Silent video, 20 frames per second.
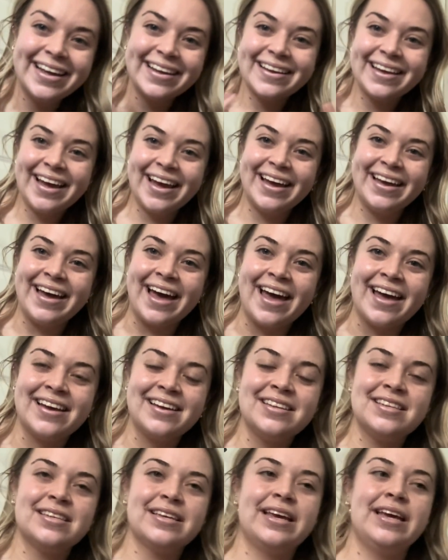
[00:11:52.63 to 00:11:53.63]
Hey
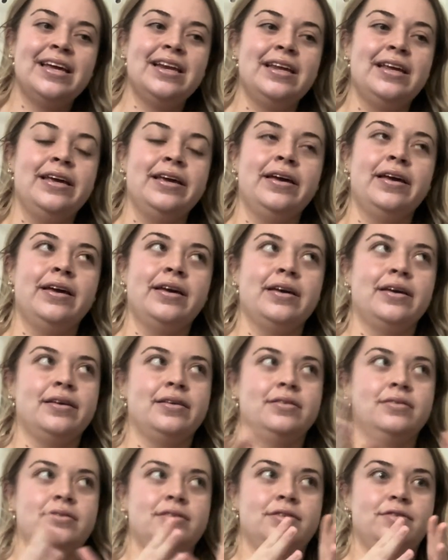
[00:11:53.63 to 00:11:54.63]
guys, it
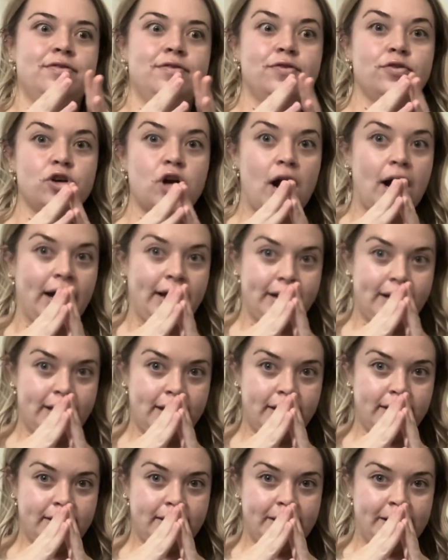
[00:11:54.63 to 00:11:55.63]
is Friday
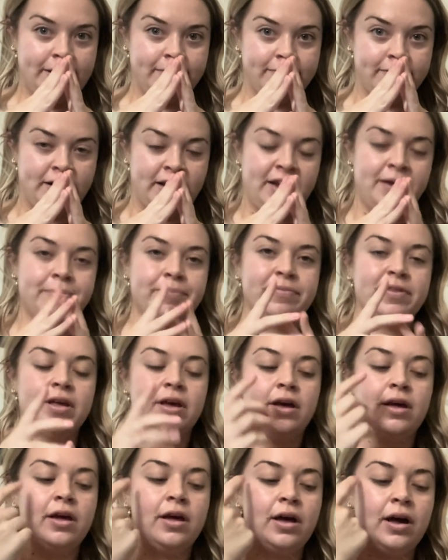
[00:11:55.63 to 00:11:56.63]
evening.
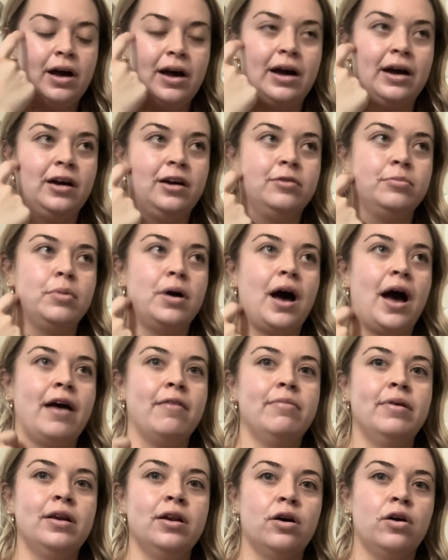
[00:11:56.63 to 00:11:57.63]
I've
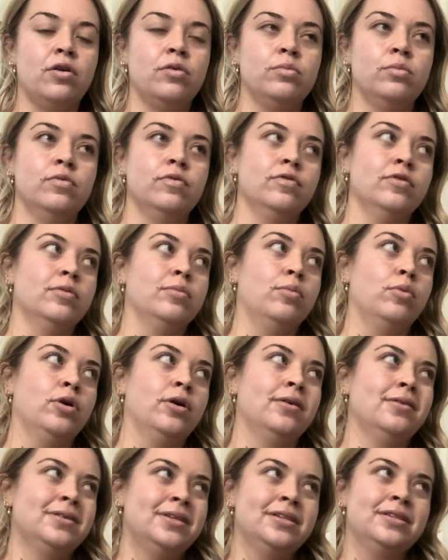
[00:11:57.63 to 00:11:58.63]
been home from
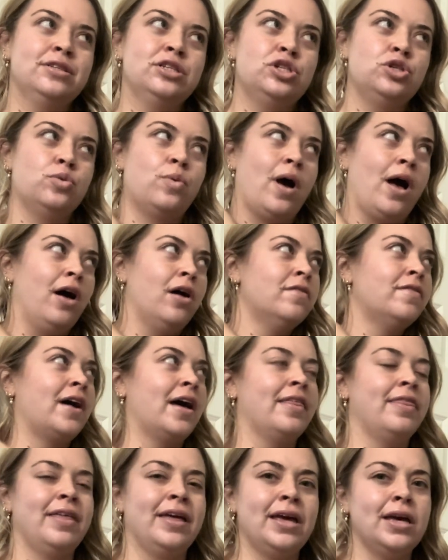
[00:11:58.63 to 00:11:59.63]
work since 12. I
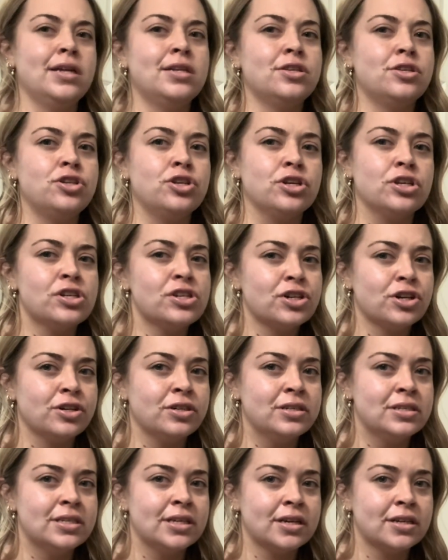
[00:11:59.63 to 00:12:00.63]
think it's just
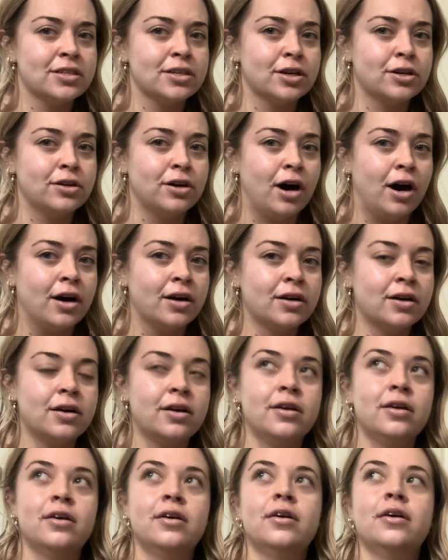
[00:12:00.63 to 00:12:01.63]
turned 6 o'clock.
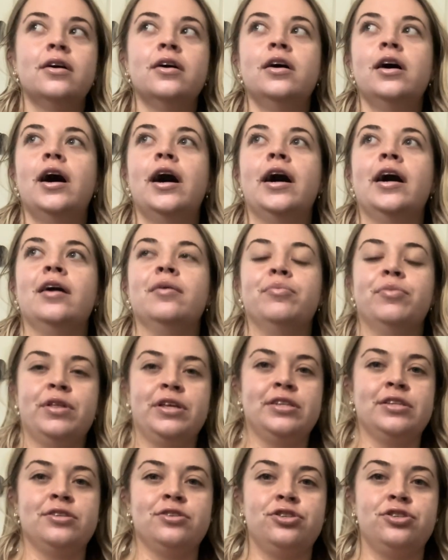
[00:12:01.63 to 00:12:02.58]
This is